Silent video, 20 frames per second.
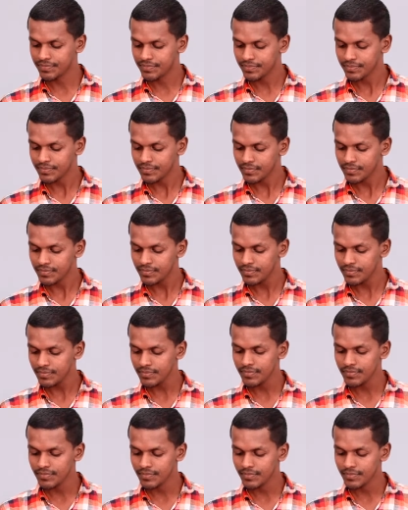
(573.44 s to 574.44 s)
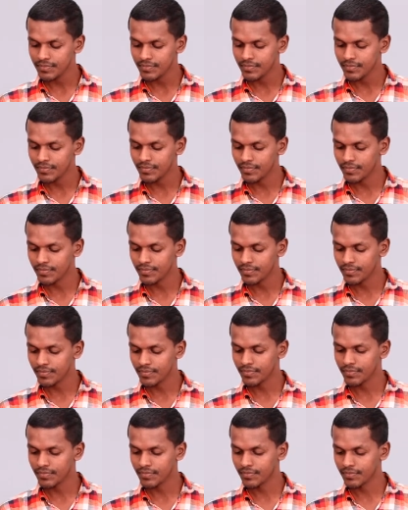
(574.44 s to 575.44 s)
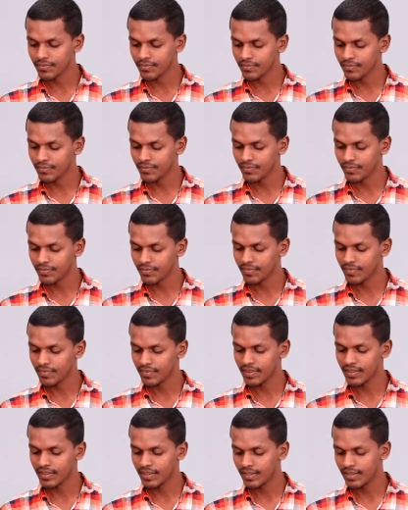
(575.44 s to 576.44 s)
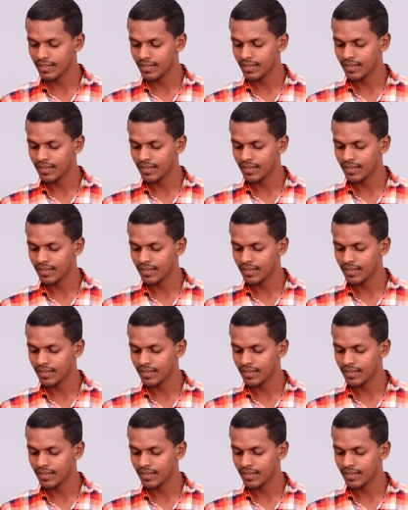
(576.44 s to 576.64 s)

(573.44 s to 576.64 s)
Nobody speaks.